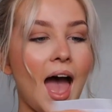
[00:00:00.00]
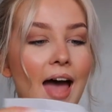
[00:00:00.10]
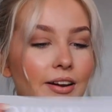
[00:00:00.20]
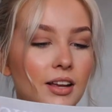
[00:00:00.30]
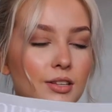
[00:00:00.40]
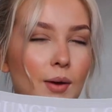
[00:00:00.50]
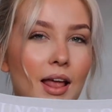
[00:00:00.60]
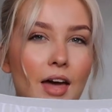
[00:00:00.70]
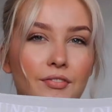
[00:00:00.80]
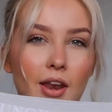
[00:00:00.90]
And as
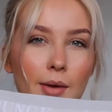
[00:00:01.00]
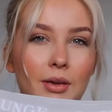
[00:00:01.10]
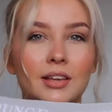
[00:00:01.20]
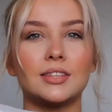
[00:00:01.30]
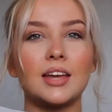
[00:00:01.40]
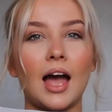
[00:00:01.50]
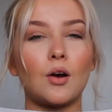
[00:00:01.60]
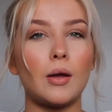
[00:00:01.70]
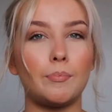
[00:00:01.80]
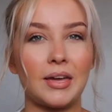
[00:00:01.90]
well, I feel like because they are
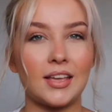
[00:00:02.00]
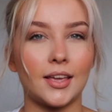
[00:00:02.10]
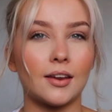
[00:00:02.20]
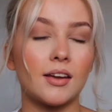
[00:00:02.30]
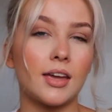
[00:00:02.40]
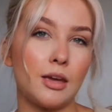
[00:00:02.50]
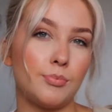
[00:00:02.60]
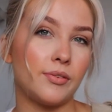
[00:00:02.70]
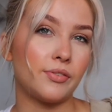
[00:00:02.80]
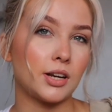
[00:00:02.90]
quite big, they're going to
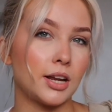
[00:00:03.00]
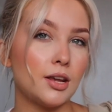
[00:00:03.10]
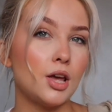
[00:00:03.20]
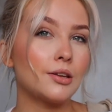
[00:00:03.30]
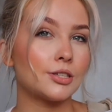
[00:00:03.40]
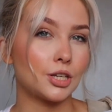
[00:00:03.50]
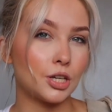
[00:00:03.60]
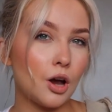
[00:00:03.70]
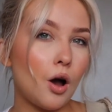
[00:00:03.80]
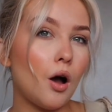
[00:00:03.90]
keep you feeling
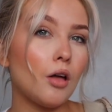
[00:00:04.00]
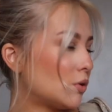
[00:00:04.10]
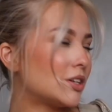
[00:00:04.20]
secure.